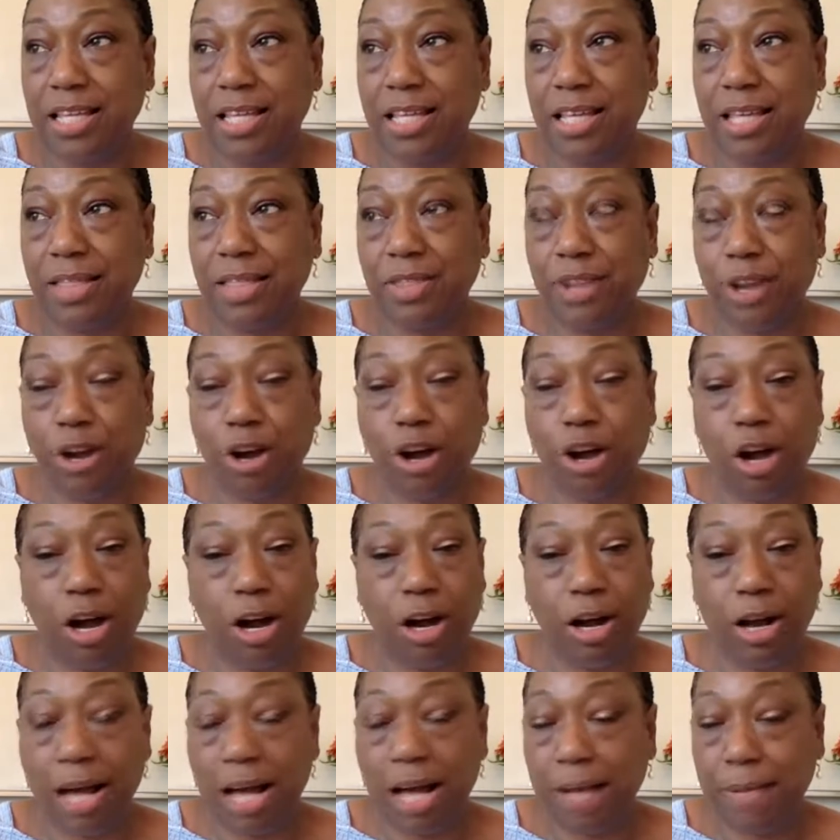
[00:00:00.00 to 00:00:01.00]
there
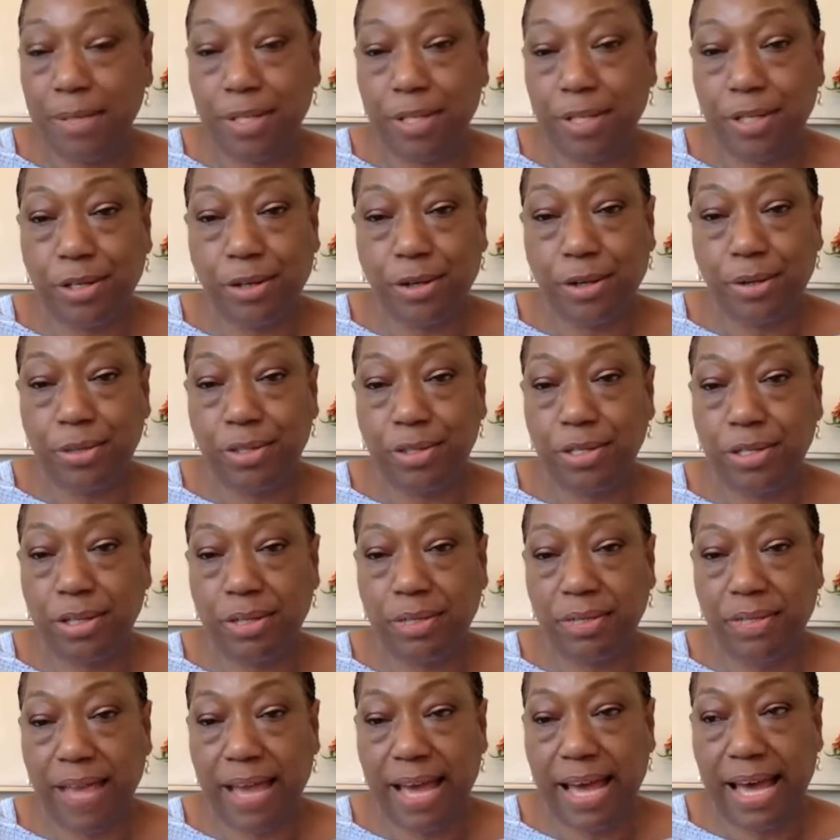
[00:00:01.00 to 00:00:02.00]
are obstacles
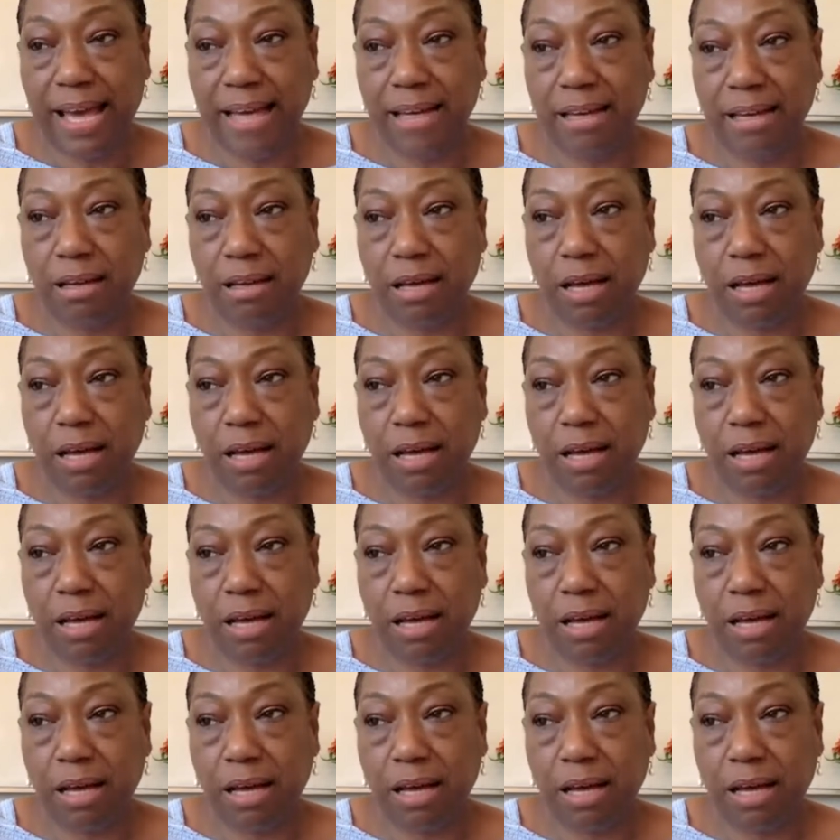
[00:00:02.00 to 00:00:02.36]
that